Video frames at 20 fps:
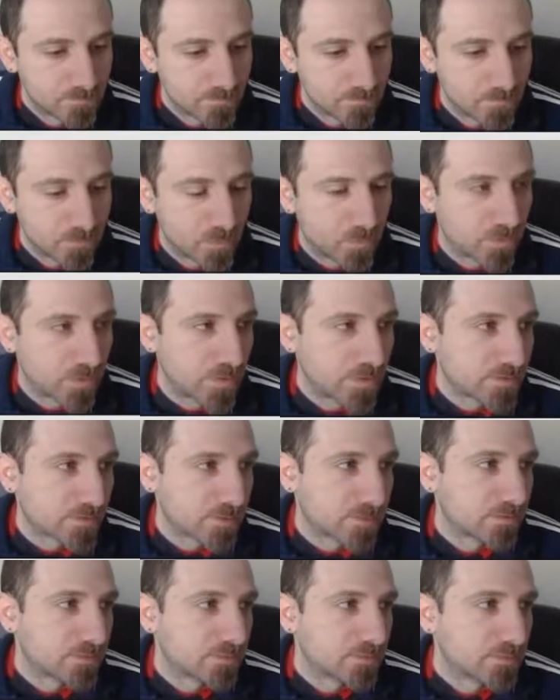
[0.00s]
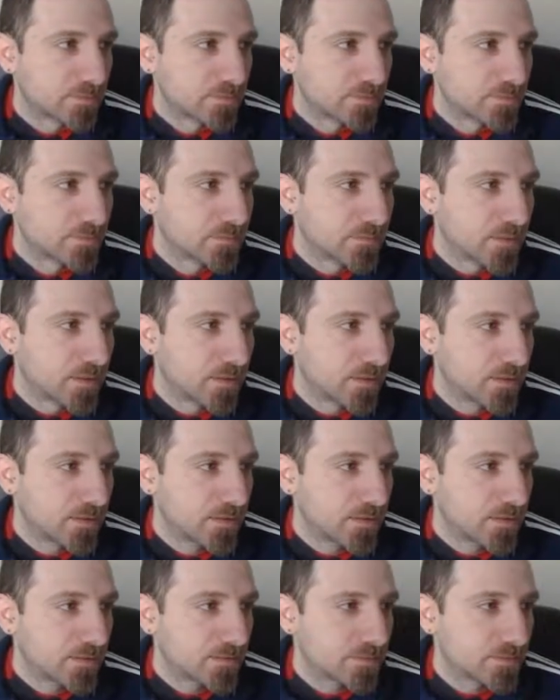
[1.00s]
what is it? I
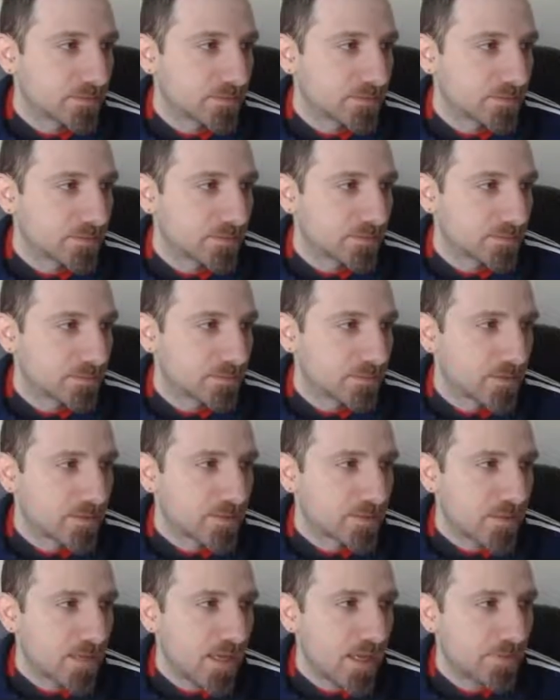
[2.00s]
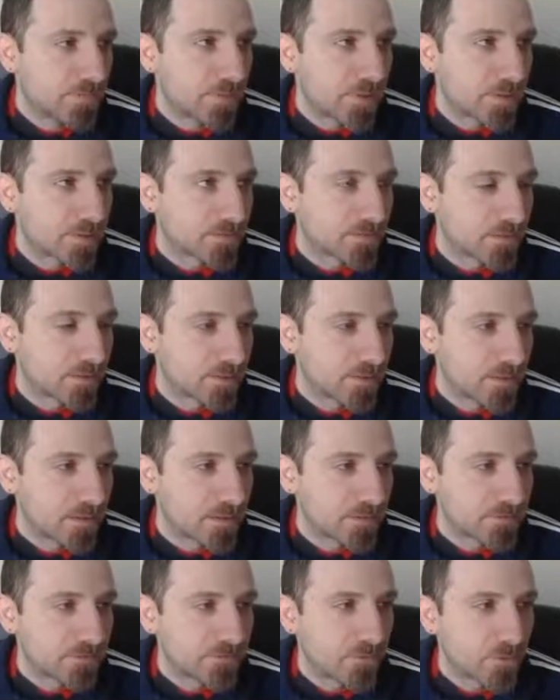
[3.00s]
think it's the headbutt. I think
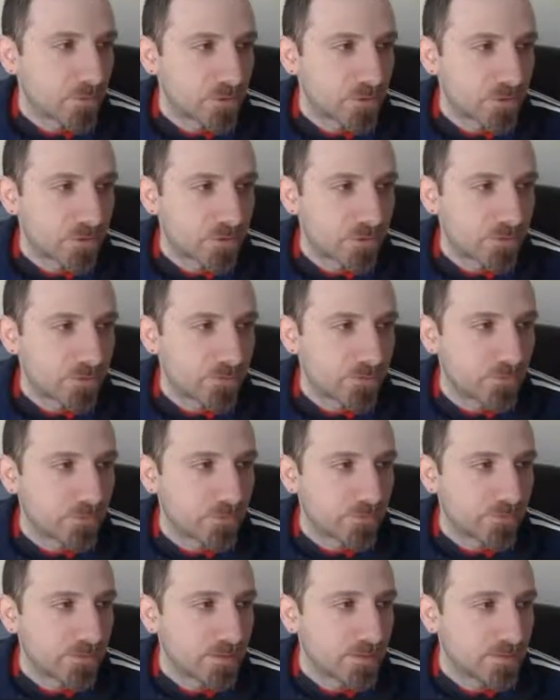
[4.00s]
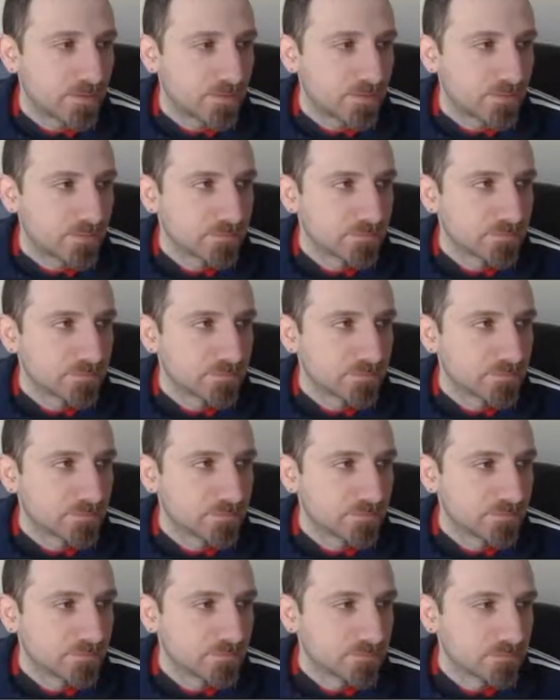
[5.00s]
it's forward strong or forward fierce,
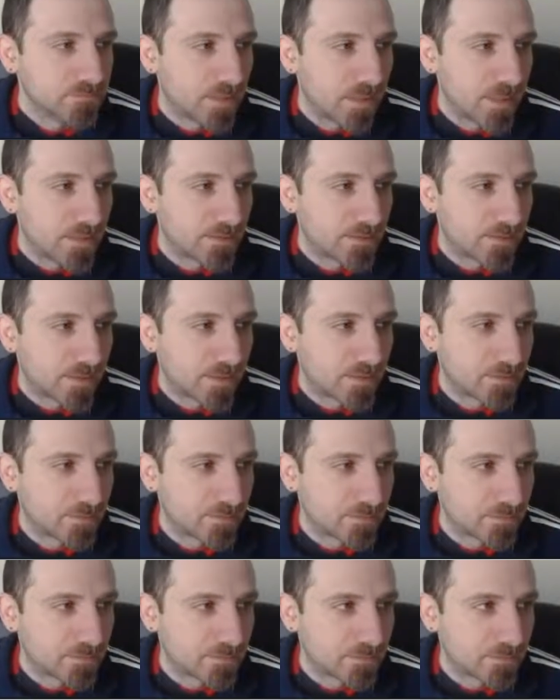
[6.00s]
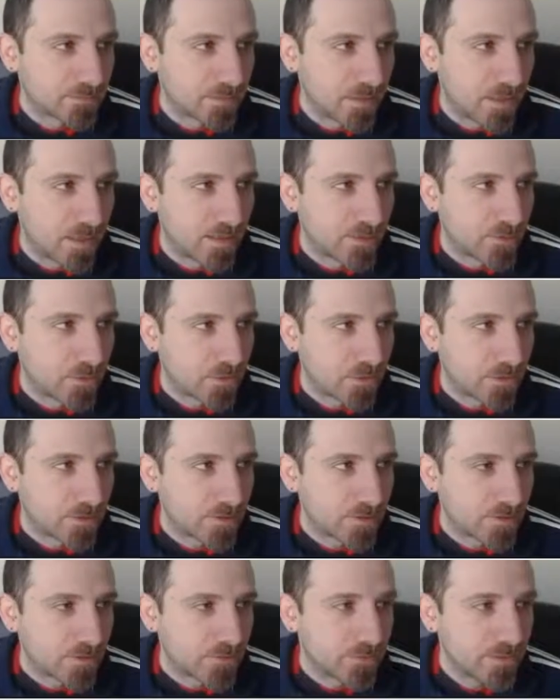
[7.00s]
and knock you
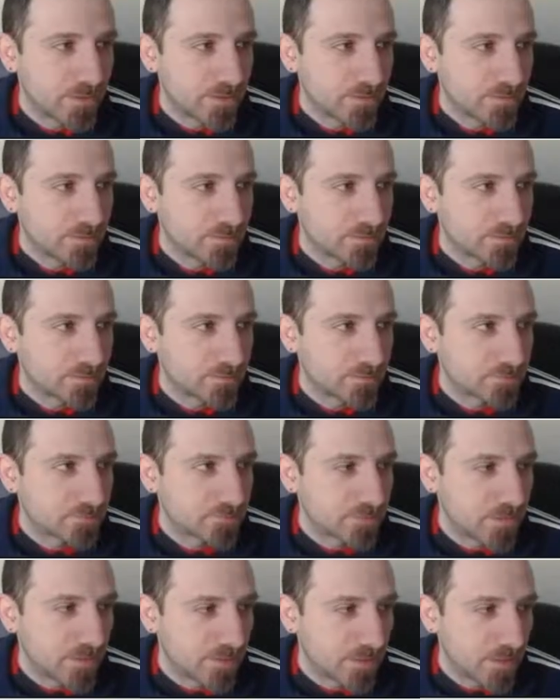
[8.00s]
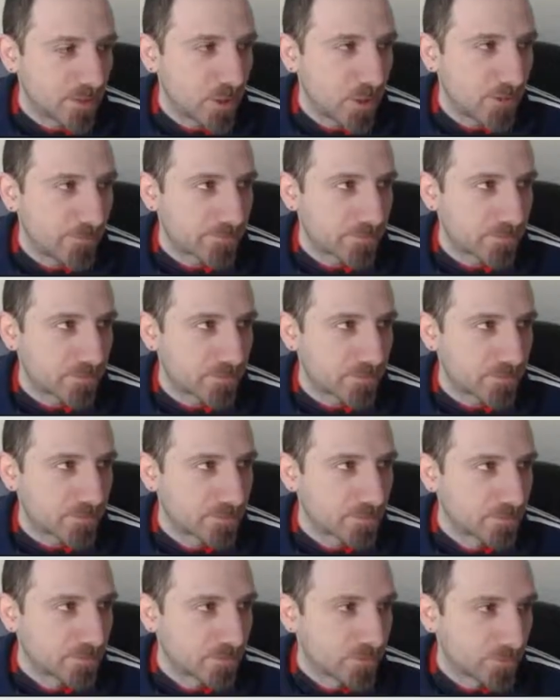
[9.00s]
to the ground, and then you have to
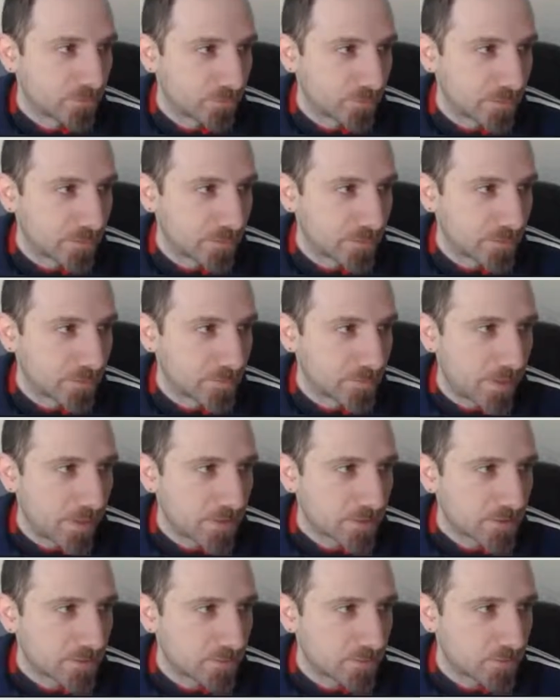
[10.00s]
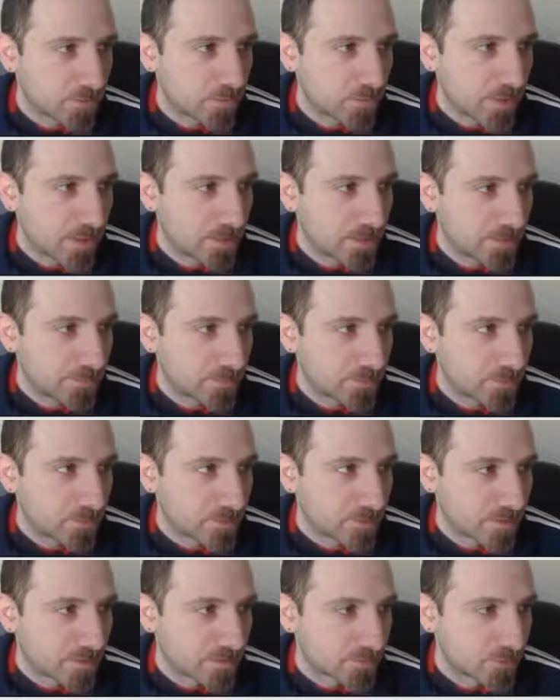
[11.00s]
really be patient on wake up,
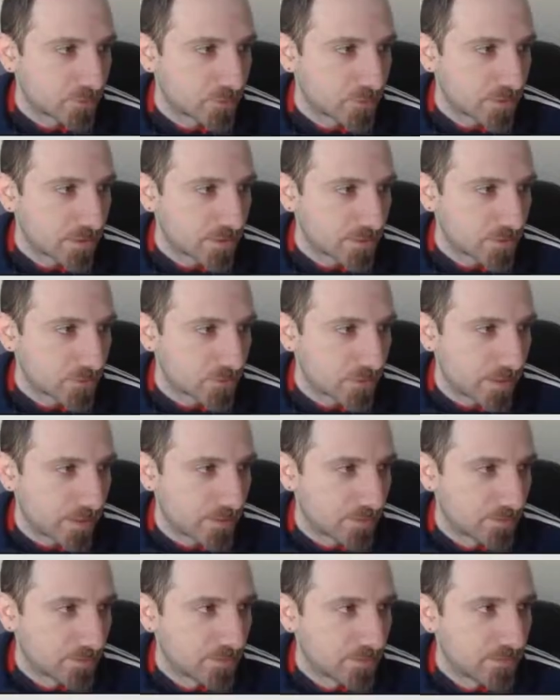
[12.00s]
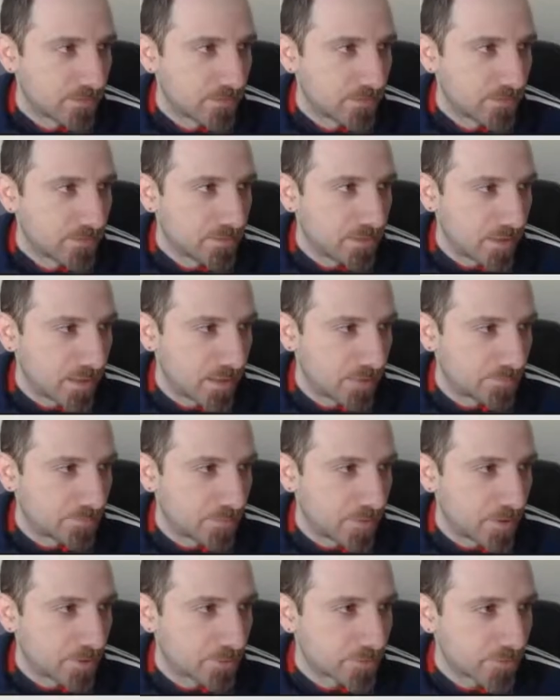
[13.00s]
because there's a good chance you'll get
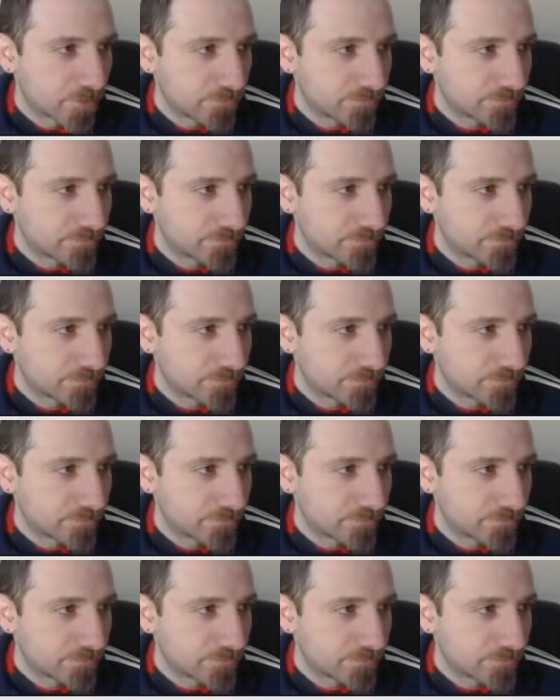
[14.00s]
pile drive.